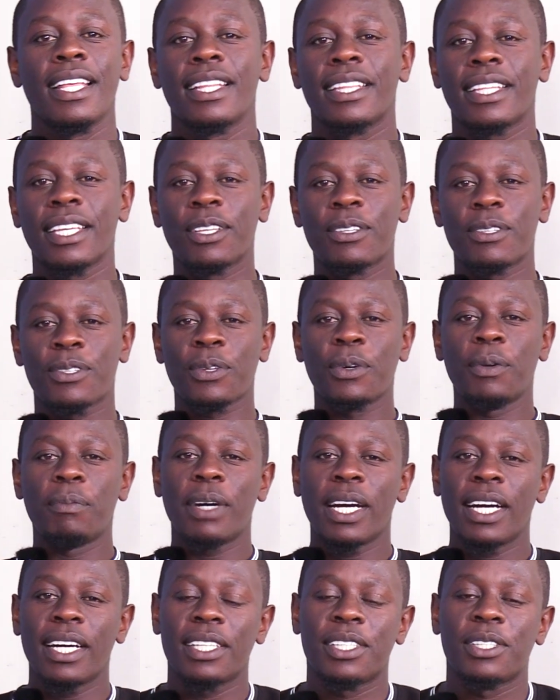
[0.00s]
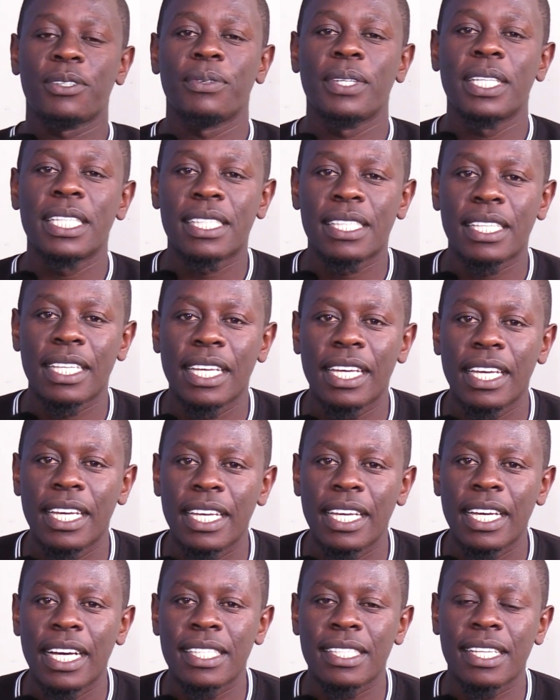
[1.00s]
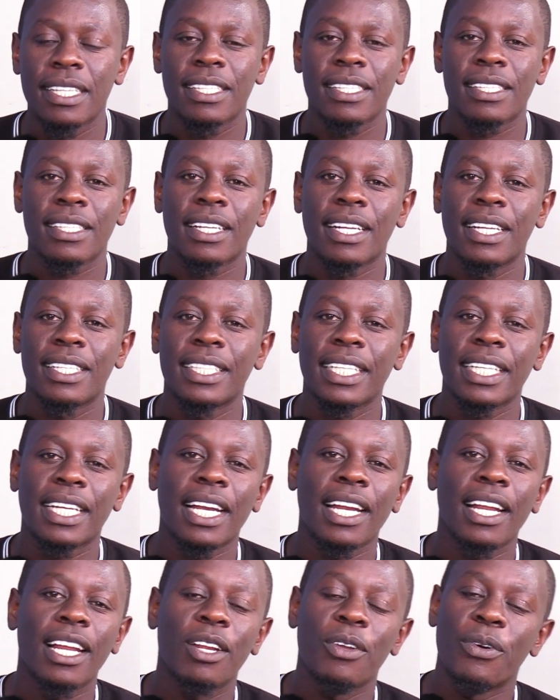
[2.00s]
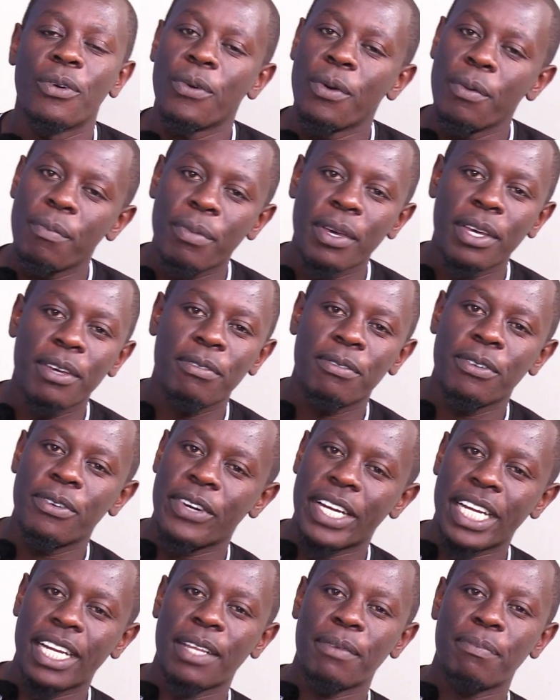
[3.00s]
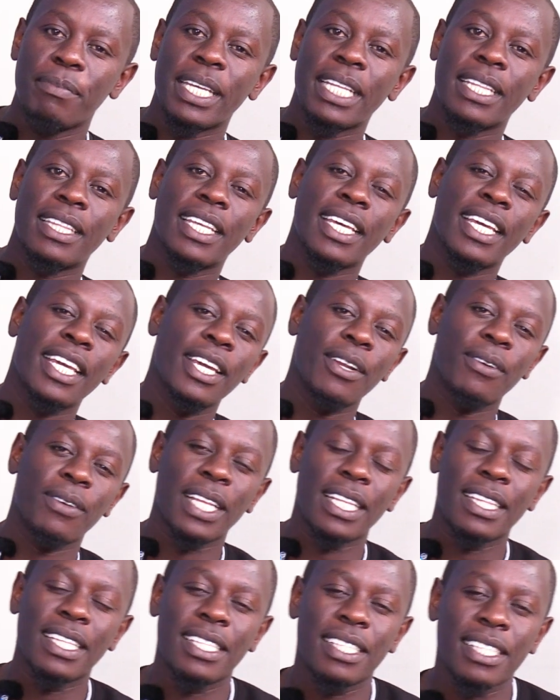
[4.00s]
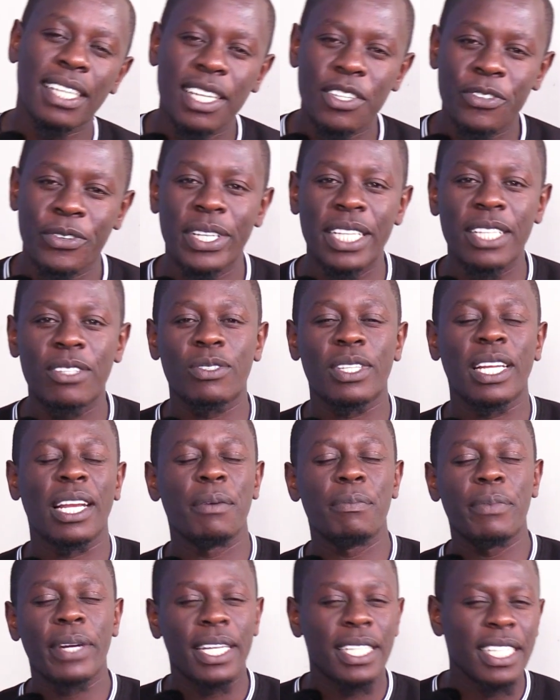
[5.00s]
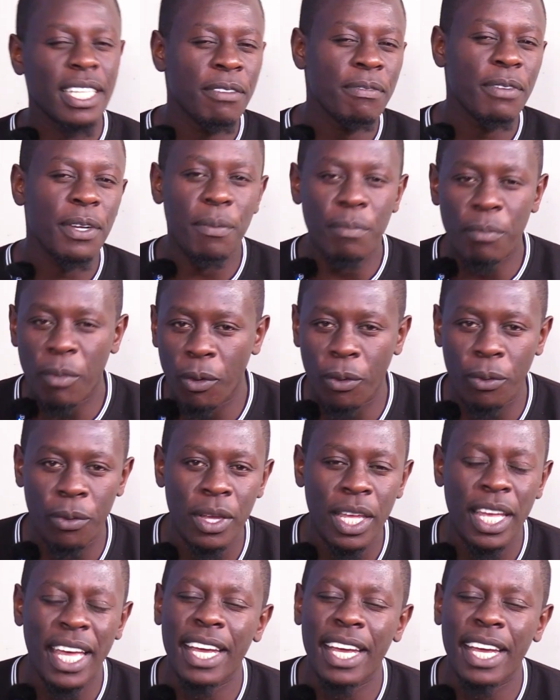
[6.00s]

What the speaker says: Thank you so much. We say asante sana Tekla Lorupe for really being the hero that this country needs to celebrate even more